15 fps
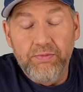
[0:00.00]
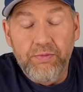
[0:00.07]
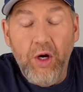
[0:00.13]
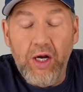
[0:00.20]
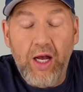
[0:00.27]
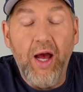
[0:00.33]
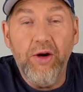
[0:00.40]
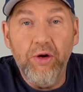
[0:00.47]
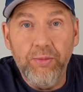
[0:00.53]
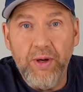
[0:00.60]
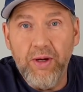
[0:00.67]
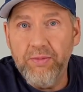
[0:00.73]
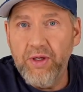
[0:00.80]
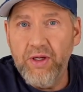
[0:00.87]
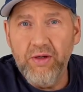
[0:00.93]
Hokkaido
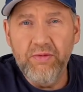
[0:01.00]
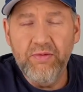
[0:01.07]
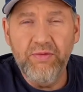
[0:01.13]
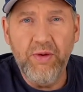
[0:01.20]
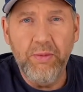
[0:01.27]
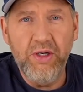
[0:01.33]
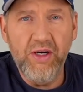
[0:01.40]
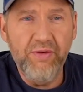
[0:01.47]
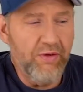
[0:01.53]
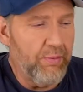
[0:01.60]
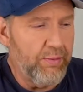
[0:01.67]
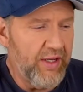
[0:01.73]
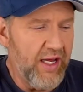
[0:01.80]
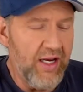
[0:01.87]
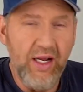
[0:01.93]
pumpkin from a different
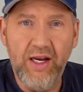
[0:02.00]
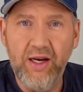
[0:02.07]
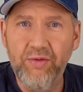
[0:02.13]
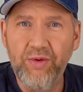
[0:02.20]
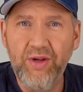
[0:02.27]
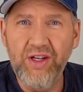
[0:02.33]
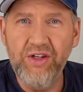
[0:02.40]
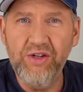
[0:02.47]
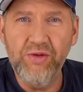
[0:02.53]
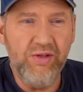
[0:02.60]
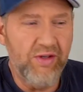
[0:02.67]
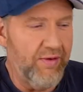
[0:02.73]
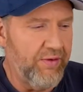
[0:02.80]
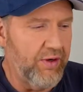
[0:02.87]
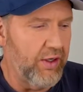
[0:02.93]
plant, and it really juiced
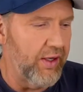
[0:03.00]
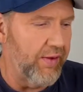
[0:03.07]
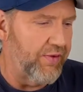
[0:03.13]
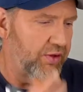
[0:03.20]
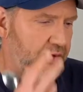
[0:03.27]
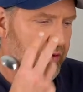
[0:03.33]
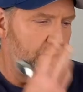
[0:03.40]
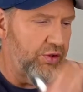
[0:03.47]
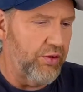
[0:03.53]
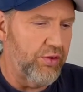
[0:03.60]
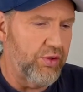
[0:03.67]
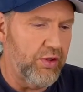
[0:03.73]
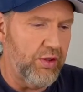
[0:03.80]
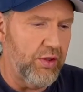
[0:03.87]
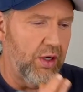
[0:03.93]
differently. This one
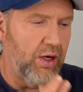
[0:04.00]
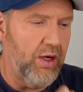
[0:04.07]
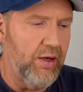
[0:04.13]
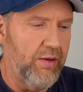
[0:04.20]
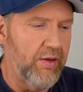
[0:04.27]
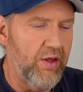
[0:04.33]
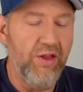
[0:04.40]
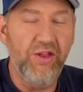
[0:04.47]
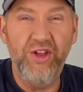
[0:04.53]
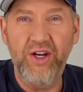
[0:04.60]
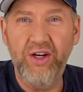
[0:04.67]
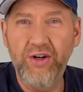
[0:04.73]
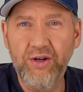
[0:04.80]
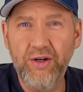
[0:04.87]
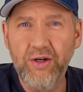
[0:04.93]
juiced
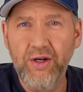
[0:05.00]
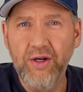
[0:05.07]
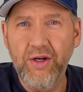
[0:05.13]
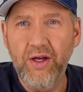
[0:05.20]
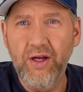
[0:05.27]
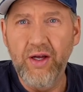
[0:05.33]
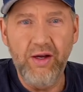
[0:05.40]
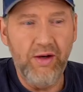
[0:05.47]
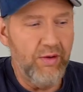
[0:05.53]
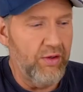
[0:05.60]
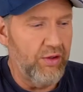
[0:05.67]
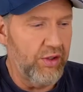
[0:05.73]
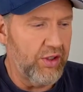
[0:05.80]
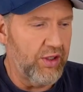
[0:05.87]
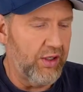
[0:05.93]
thicker. It
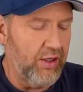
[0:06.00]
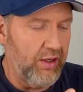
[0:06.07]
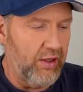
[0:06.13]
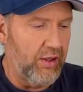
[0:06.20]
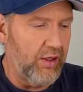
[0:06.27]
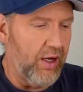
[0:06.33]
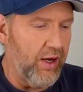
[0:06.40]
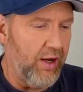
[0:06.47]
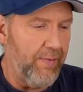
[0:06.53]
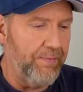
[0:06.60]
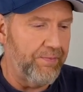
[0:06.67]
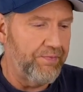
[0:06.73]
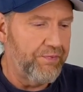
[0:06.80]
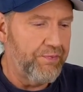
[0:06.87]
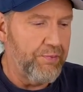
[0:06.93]
looked a little
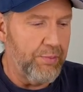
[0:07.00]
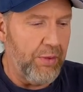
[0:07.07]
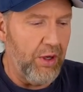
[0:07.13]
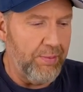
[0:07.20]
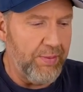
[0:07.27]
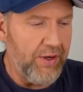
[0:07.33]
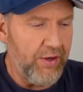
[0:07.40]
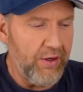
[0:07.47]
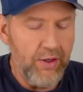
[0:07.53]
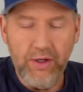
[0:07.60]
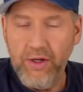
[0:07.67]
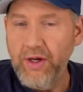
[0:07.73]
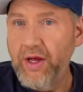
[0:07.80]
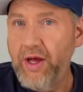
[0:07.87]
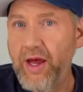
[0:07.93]
pulpier,
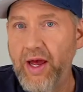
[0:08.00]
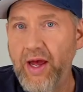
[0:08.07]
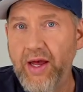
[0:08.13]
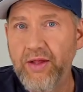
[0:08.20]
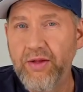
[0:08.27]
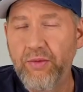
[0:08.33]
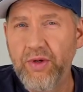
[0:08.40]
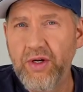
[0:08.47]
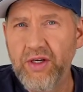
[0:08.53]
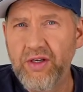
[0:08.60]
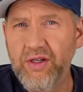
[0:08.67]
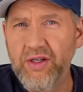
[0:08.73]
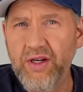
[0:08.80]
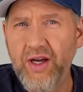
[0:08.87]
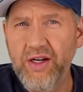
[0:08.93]
and the one
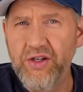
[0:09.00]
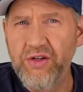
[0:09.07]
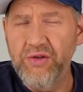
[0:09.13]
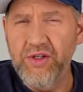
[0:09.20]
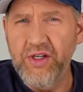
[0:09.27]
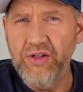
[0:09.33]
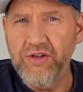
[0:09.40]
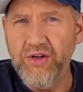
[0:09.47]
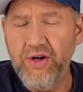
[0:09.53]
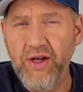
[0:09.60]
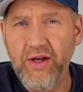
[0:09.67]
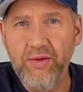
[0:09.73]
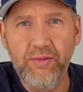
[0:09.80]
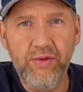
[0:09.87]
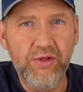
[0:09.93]
I juiced
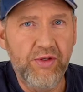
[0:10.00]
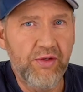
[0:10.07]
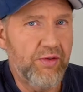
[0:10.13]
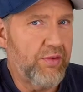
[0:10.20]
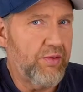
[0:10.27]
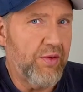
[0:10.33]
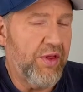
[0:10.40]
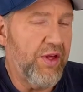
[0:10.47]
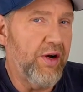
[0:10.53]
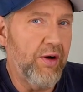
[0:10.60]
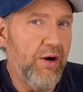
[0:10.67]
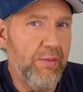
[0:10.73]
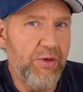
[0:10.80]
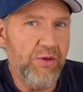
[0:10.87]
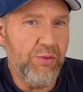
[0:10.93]
yesterday was thinner,
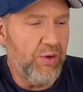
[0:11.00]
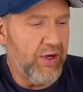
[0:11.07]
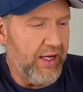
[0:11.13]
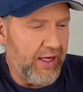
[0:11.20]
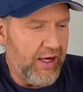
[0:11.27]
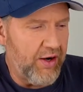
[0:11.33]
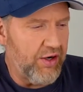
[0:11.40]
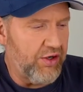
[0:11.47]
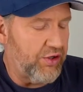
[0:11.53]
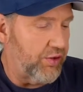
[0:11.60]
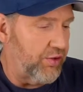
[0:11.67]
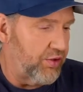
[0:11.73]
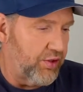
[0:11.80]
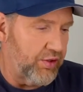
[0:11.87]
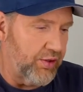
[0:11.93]
almost more like carrot
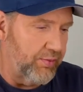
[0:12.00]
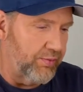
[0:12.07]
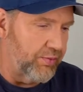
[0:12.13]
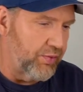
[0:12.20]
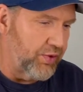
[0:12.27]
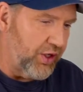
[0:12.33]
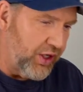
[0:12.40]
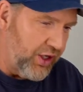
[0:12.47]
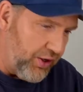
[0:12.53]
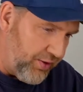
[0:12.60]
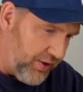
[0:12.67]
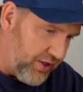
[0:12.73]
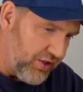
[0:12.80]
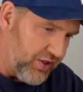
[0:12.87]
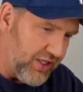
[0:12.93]
juice. So I'm
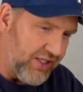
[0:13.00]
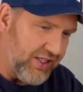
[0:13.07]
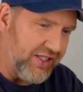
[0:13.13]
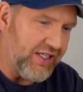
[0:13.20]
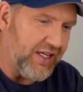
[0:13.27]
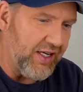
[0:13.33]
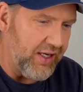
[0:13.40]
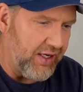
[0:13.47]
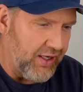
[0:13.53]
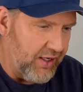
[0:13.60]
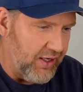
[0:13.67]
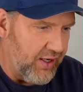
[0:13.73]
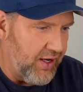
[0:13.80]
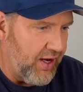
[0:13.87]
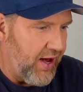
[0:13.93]
curious to see
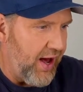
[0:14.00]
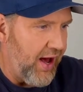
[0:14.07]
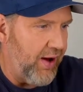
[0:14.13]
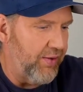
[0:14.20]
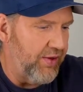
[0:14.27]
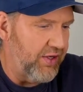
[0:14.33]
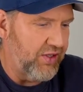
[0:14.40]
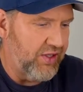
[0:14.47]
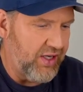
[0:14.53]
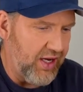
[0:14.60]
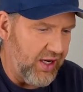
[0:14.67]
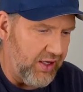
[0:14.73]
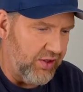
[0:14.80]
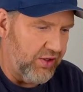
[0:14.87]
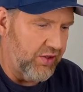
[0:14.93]
how this
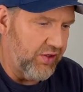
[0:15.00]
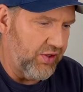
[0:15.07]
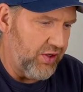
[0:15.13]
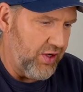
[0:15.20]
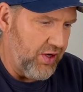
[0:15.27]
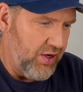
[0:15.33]
tastes.